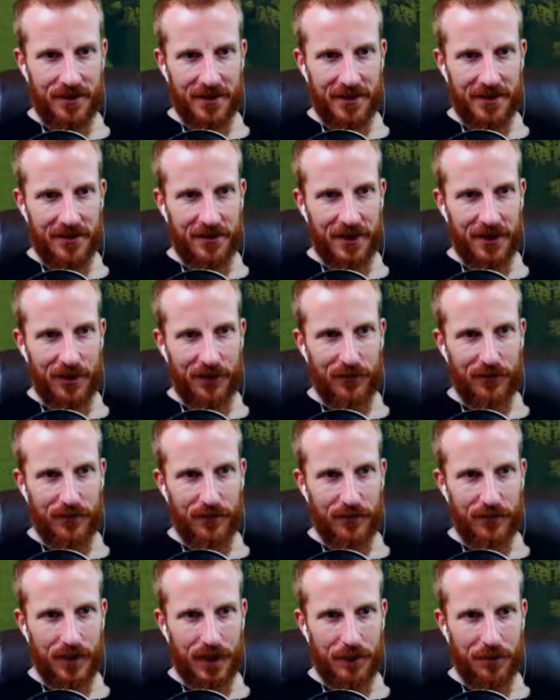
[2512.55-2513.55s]
They are now
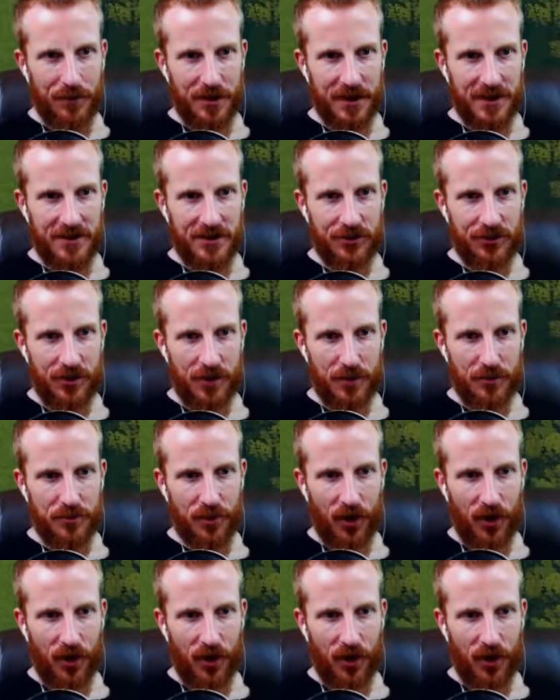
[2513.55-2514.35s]
planting crops